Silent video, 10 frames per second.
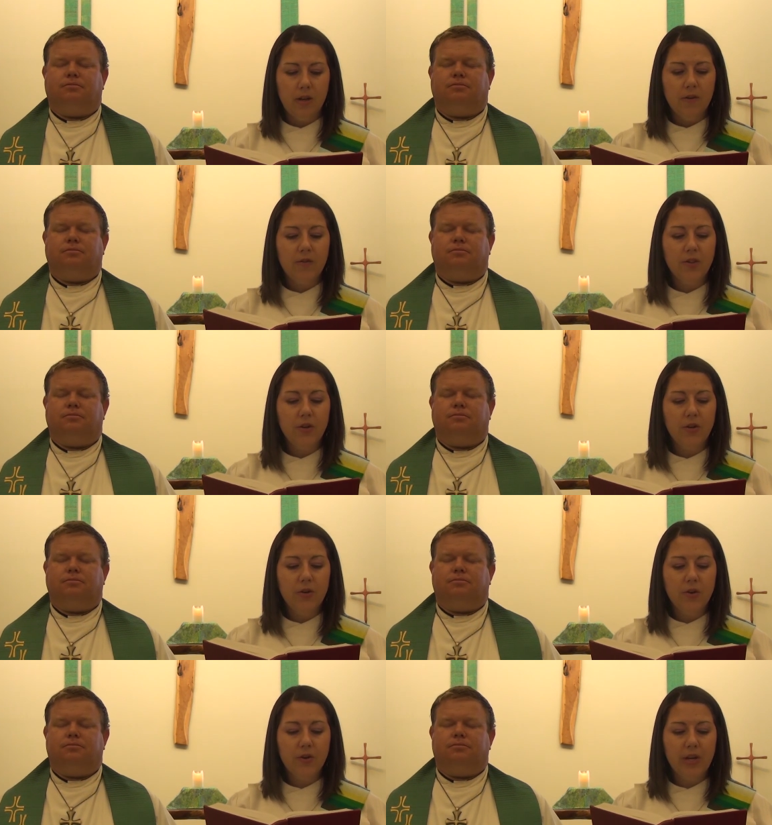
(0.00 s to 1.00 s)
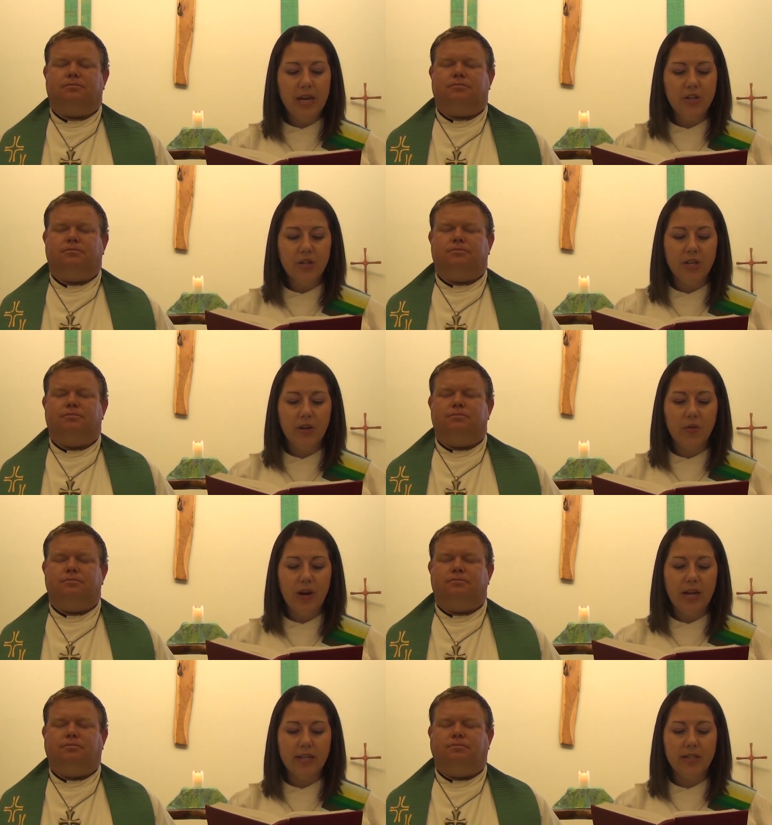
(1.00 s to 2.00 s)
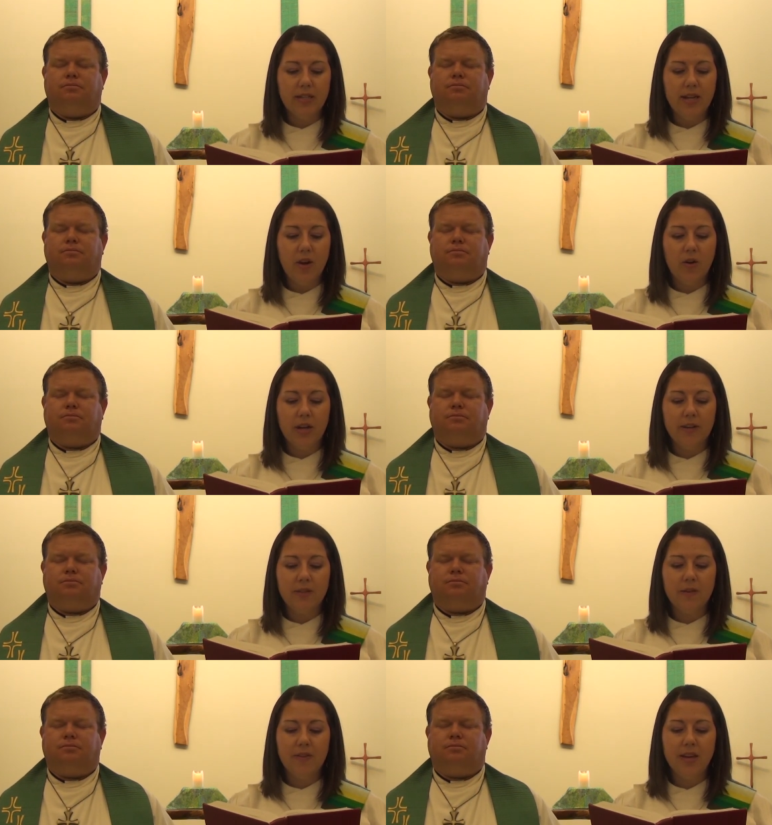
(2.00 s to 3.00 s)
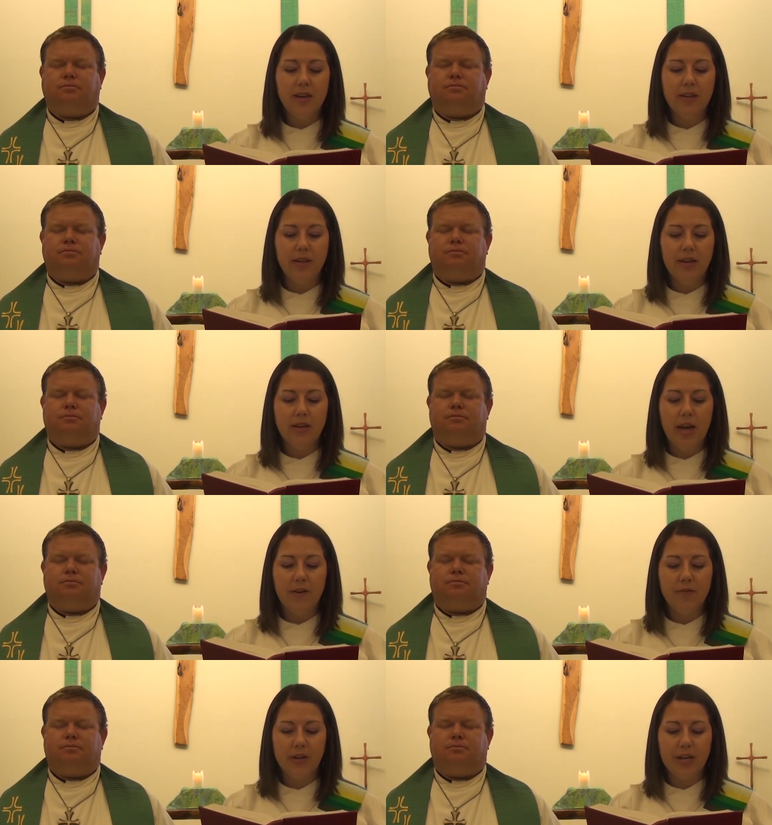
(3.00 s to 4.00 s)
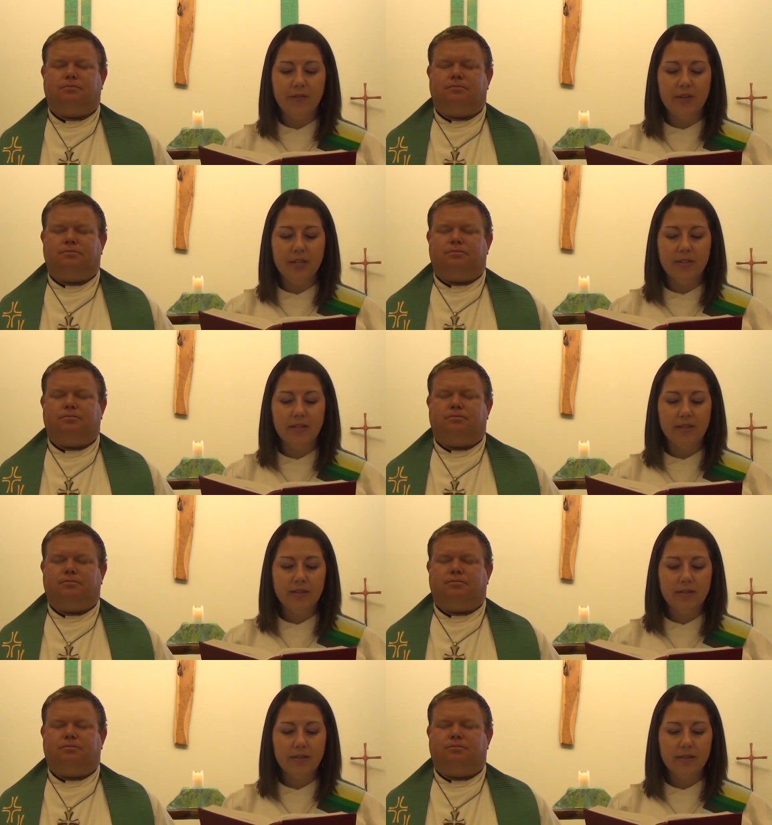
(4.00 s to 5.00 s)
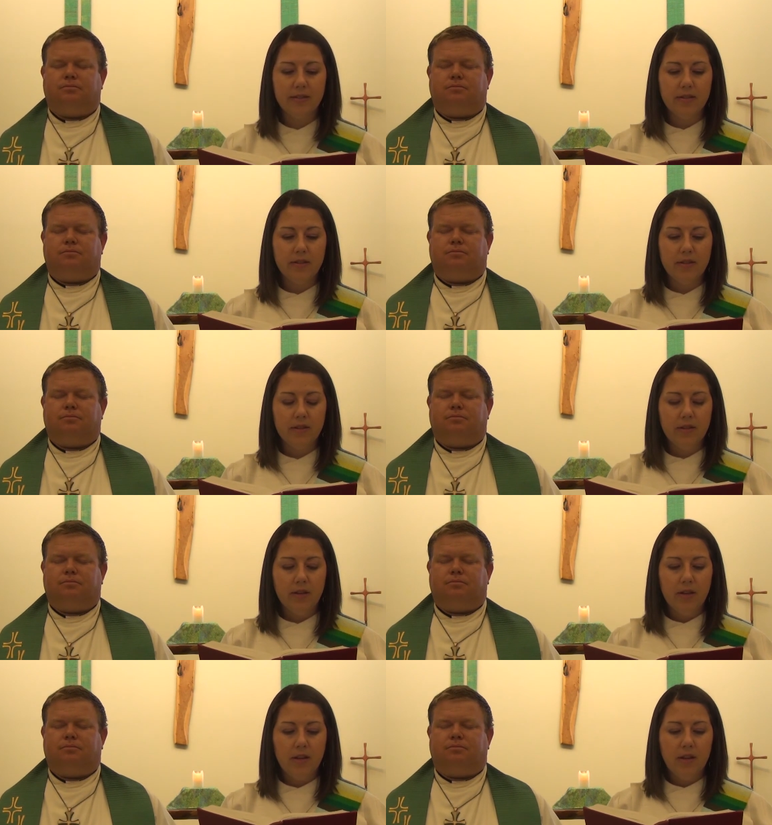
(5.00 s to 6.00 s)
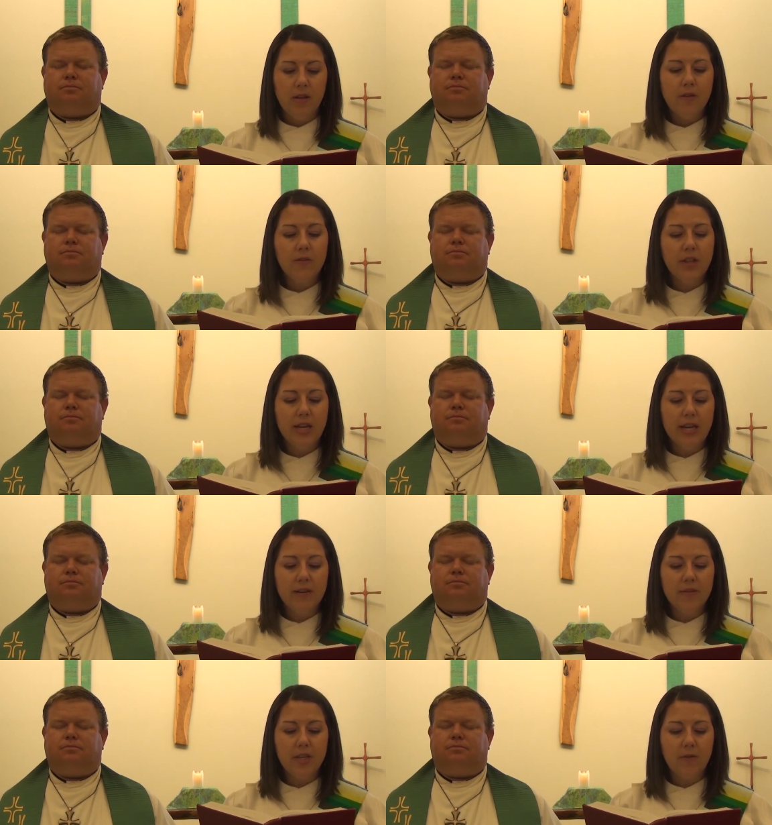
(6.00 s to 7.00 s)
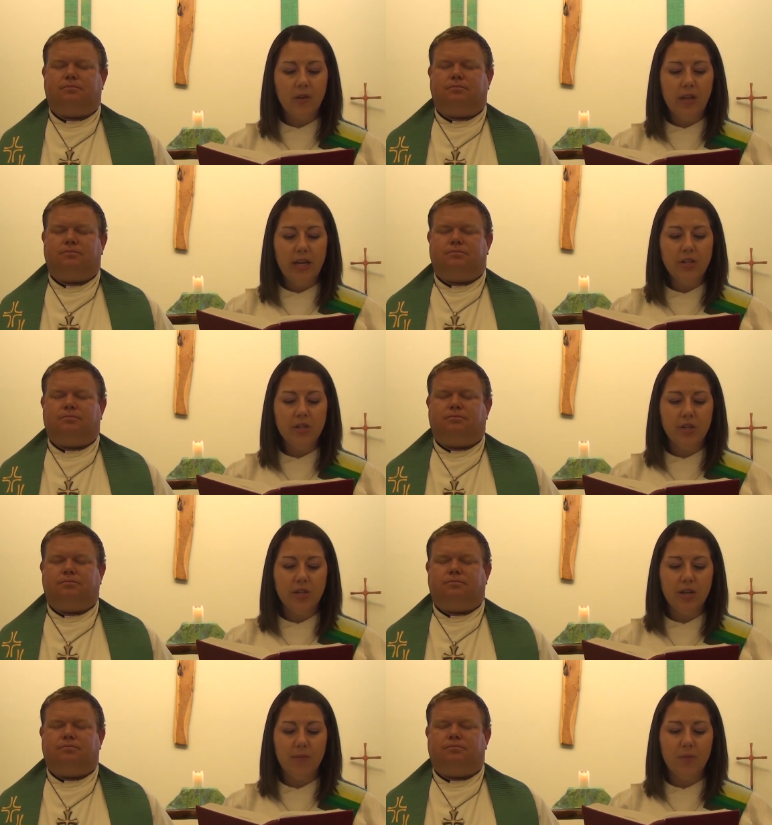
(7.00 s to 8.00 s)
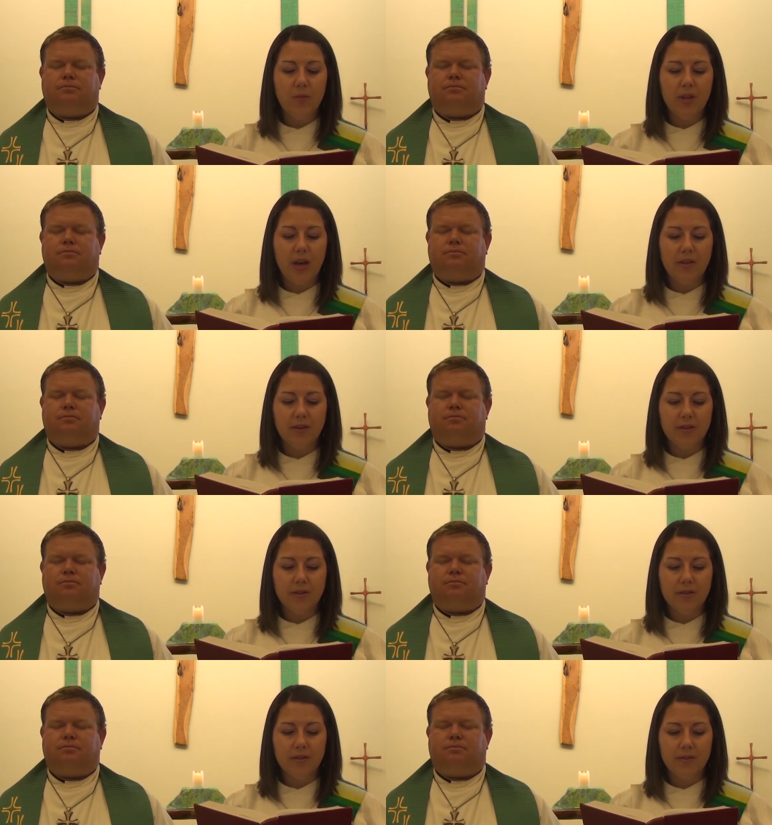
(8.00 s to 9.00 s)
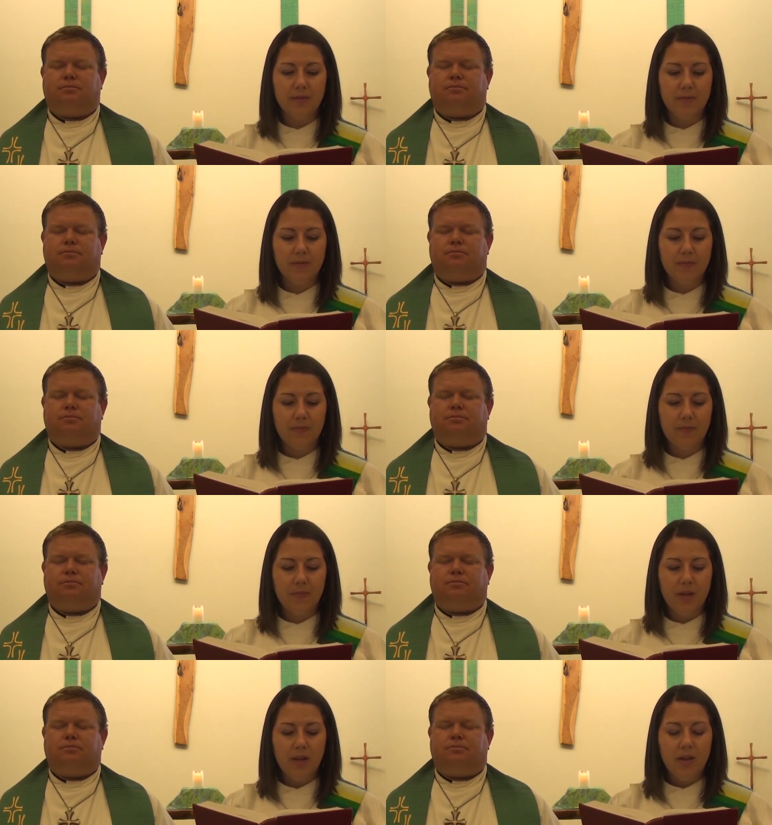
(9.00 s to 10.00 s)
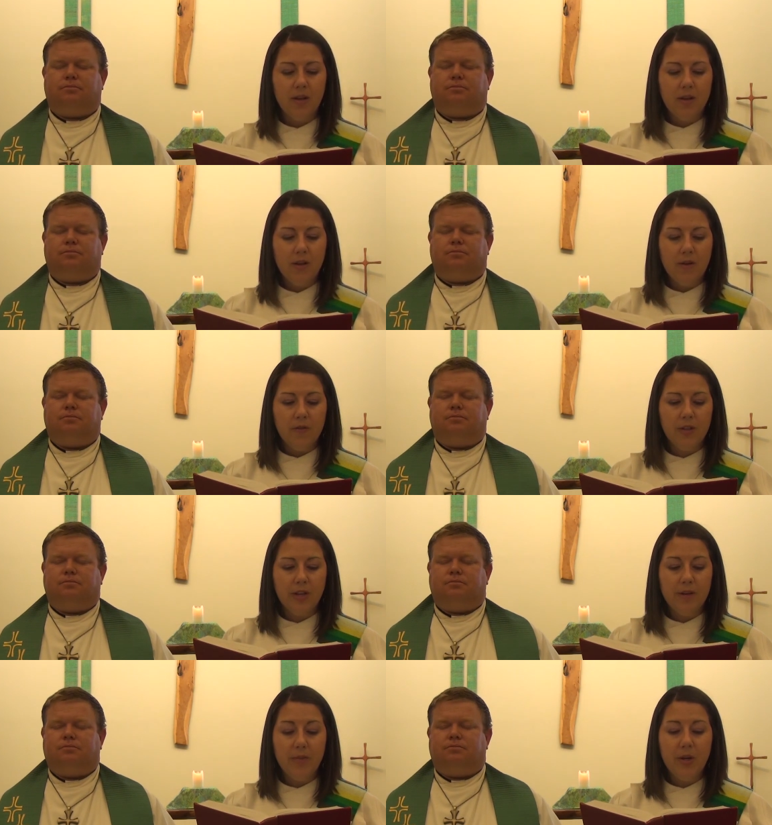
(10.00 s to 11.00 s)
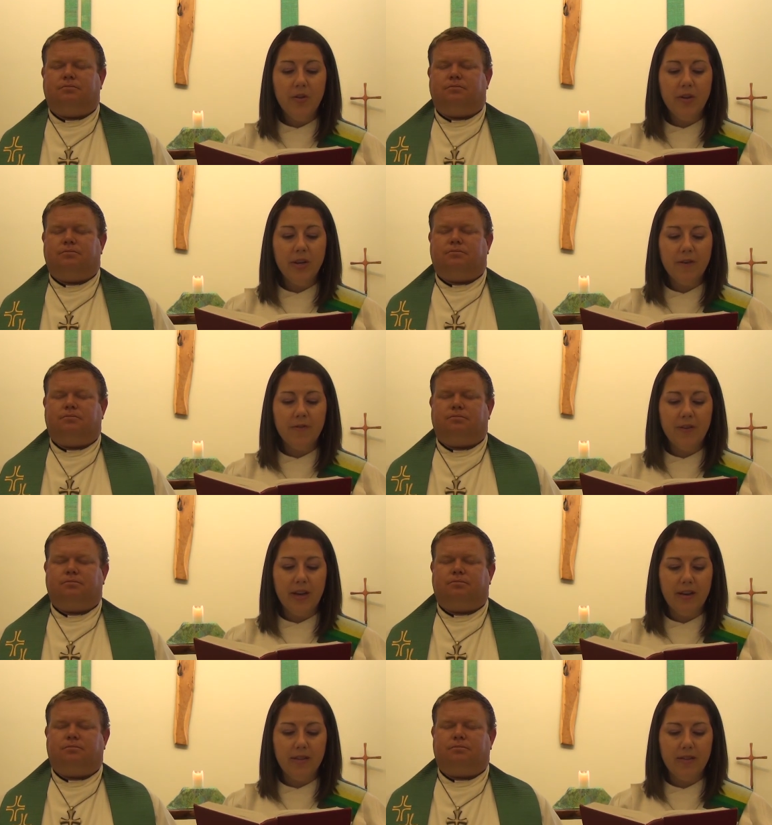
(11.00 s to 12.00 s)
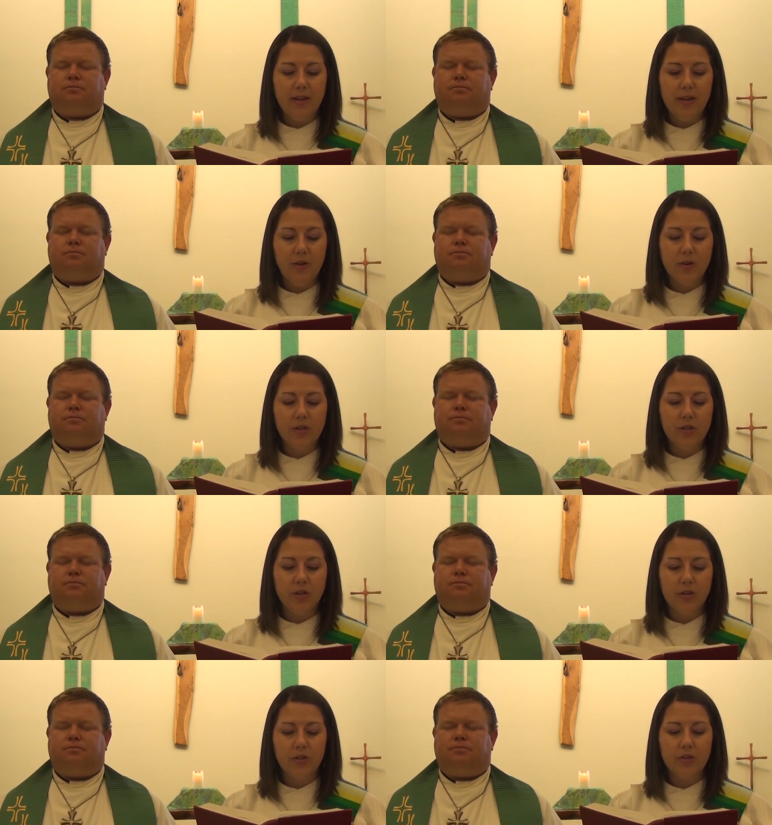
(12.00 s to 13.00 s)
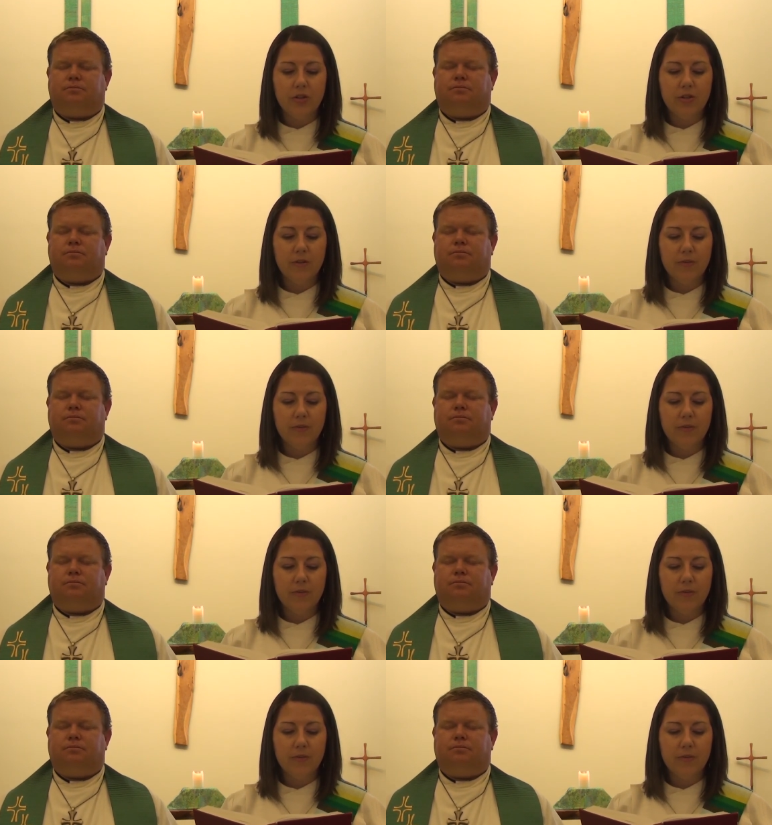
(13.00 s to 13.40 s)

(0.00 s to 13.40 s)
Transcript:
Speaker 1: for the new creation in Christ and all gifts of healing and forgiveness, for the gifts of relationship with others, for the communion of faith in your church.